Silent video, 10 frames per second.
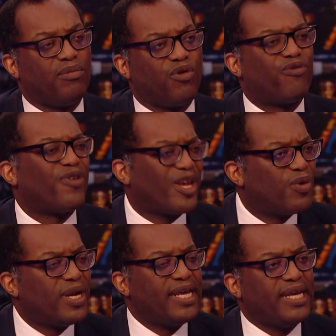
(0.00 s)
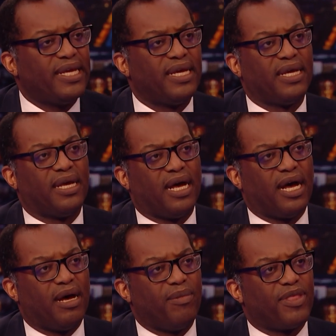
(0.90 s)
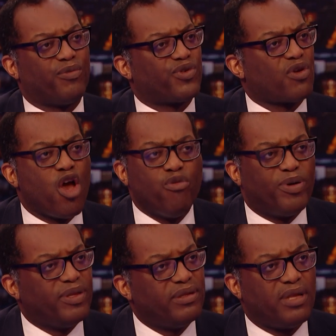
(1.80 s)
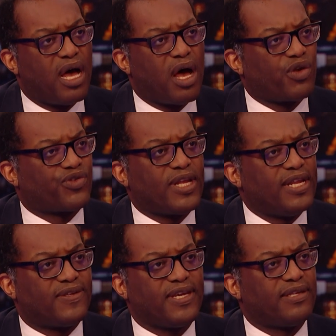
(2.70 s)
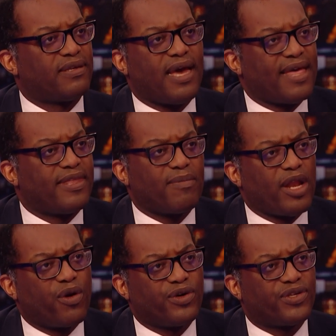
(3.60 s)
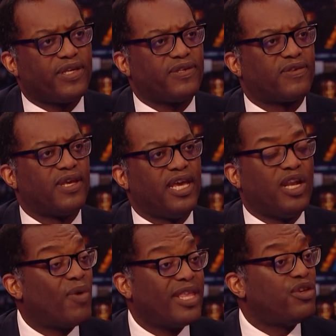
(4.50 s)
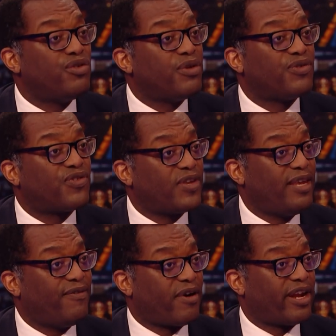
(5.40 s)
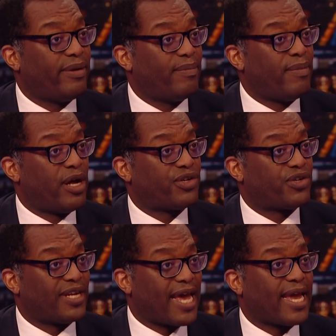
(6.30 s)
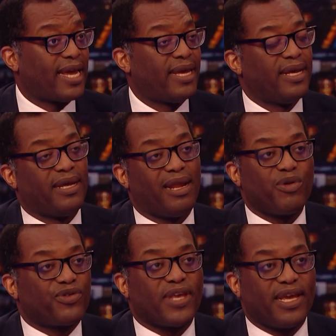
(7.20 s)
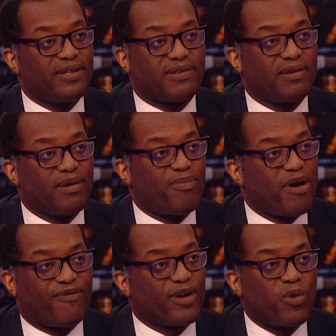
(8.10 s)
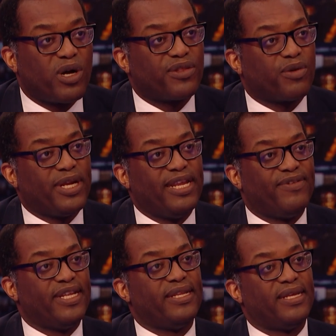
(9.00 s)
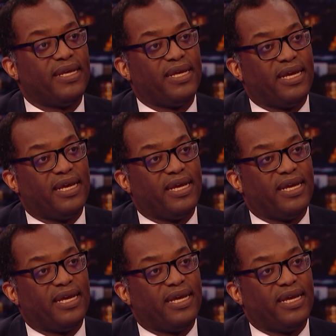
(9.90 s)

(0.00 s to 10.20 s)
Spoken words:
Frequently. There was open hostility to ethnic minorities in a way that you don't see very much today. Now, I'm not saying it's a perfect world that we live in